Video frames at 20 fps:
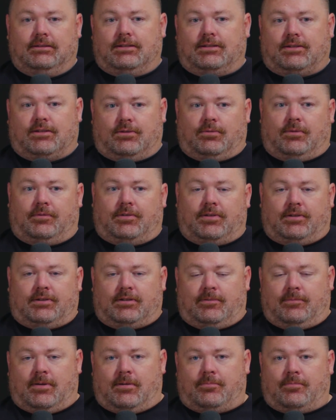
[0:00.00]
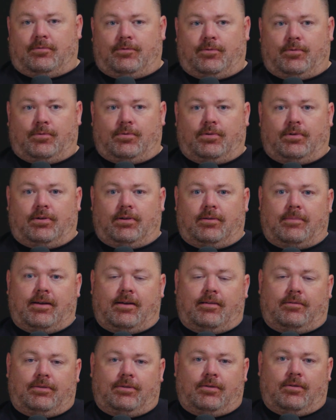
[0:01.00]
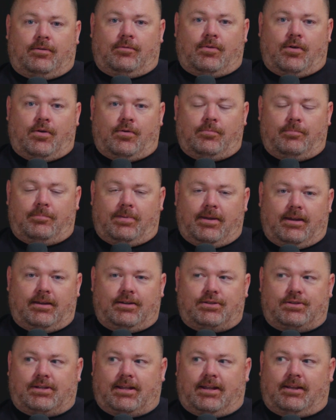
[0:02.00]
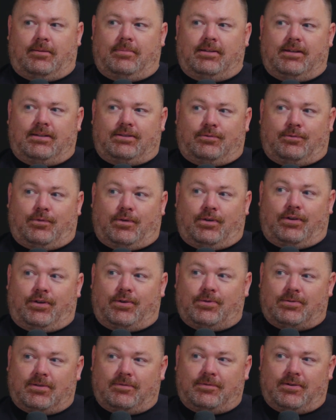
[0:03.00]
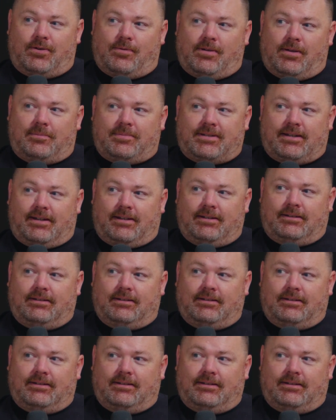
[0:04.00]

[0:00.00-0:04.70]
So we've talked about before about the home page kind of being the front door of your website.